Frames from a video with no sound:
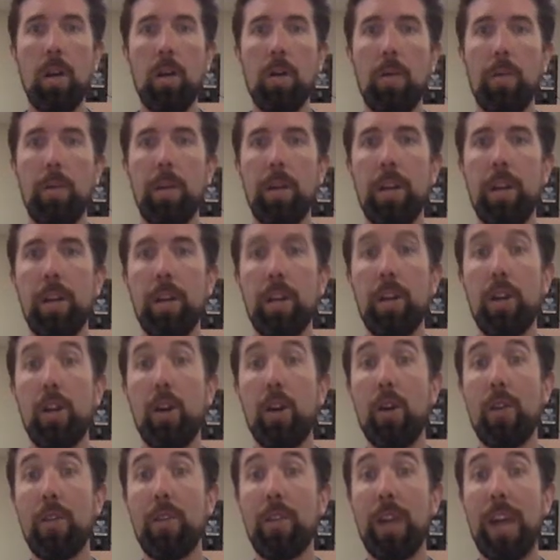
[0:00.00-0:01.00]
we are going to
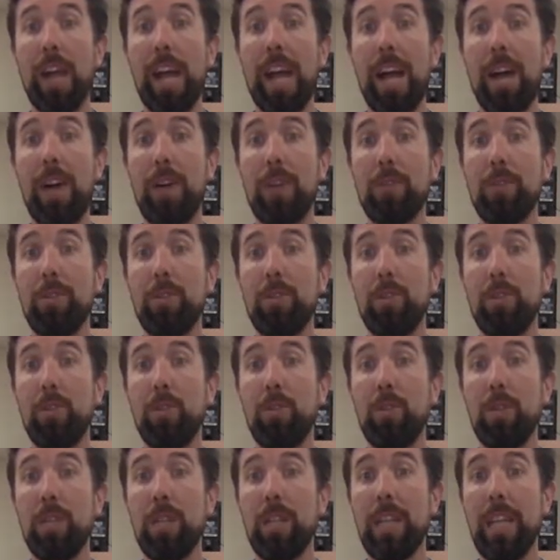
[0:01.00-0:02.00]
go over how
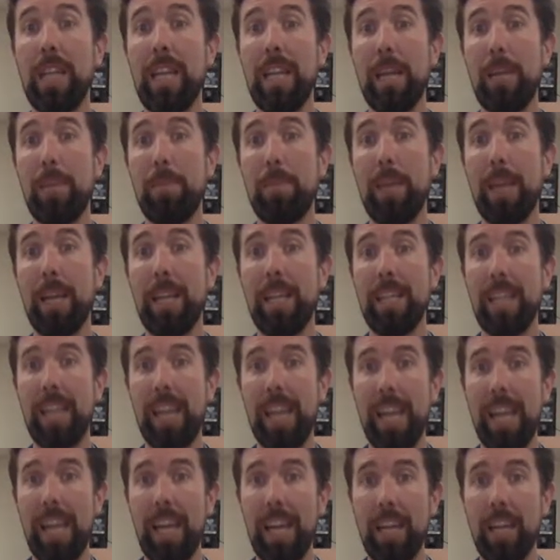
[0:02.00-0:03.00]
to clean and
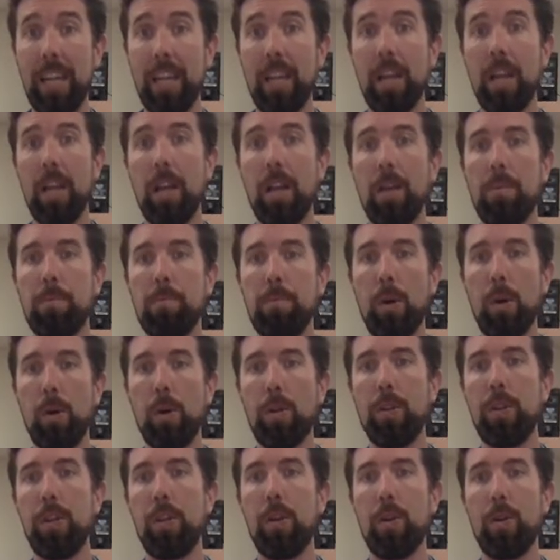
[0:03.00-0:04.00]
maintain
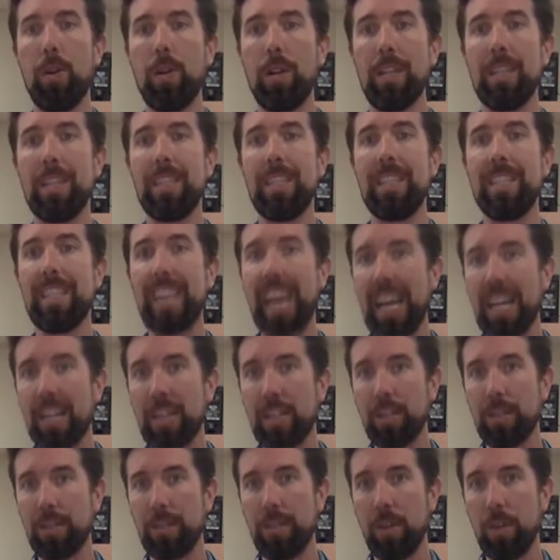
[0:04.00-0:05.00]
both your
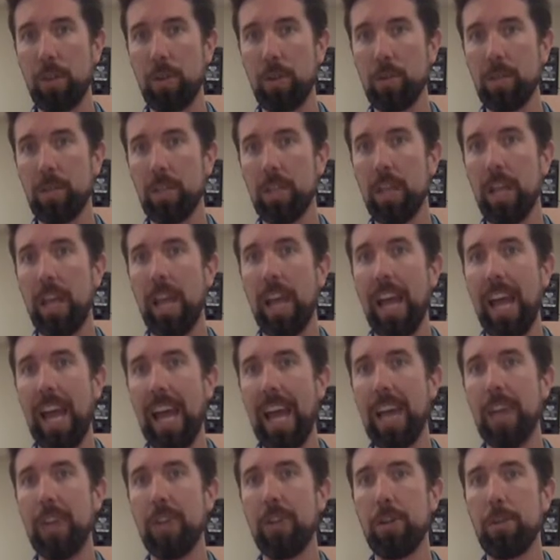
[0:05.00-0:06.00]
saxophones
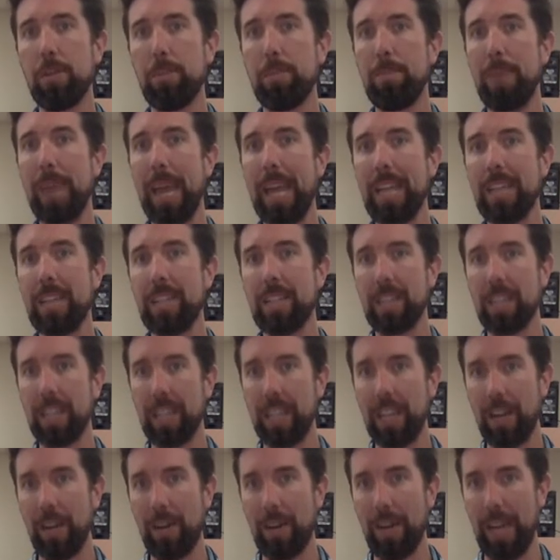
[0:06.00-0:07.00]
and your bass
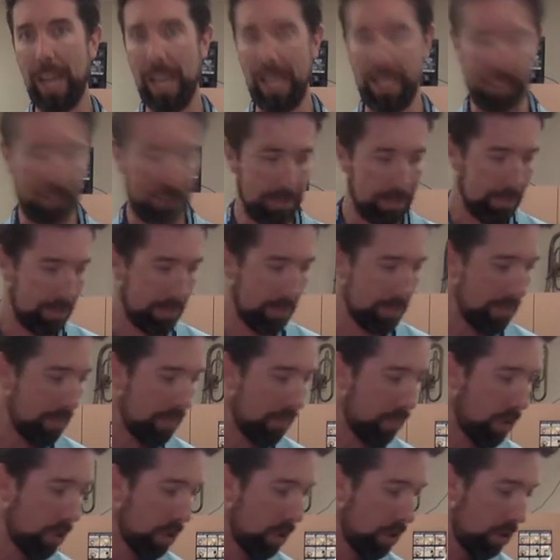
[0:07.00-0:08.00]
clarinet.
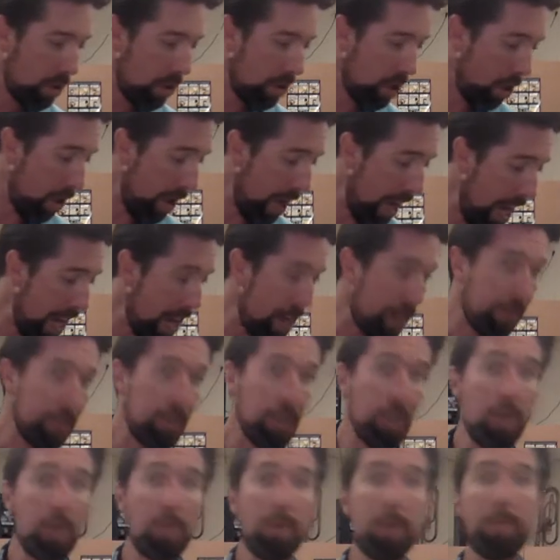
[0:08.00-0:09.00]
So after
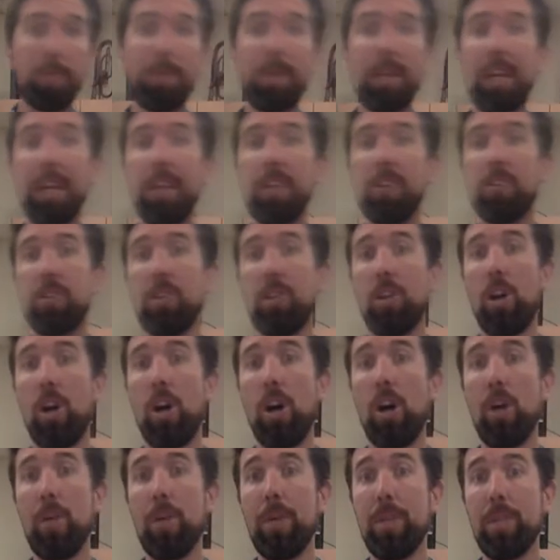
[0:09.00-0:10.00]
you are playing, you should
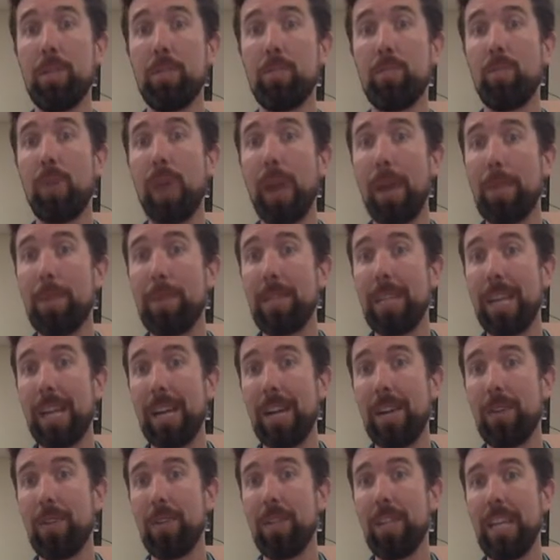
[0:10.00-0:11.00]
always wipe
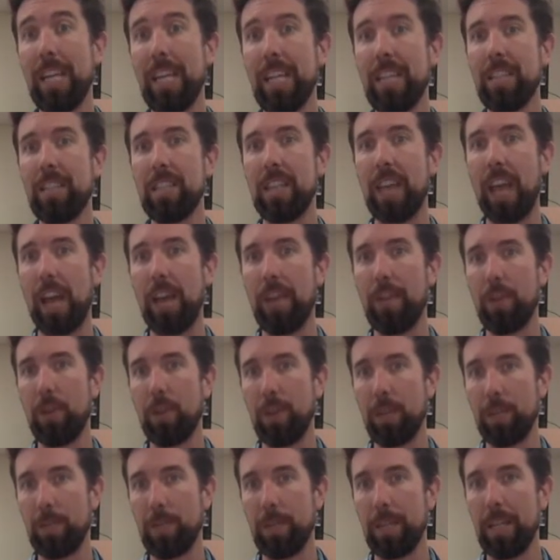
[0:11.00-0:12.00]
down the inside of your
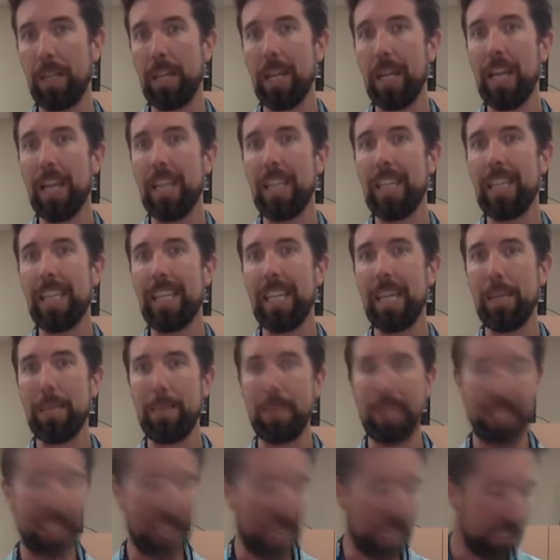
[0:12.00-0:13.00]
instrument to keep
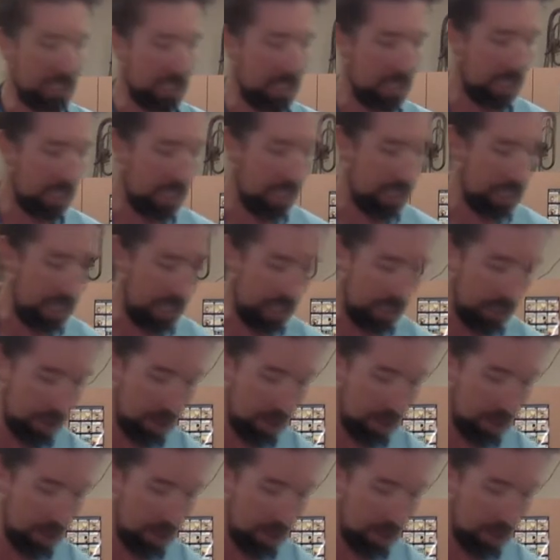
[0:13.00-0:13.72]
it nice and clean.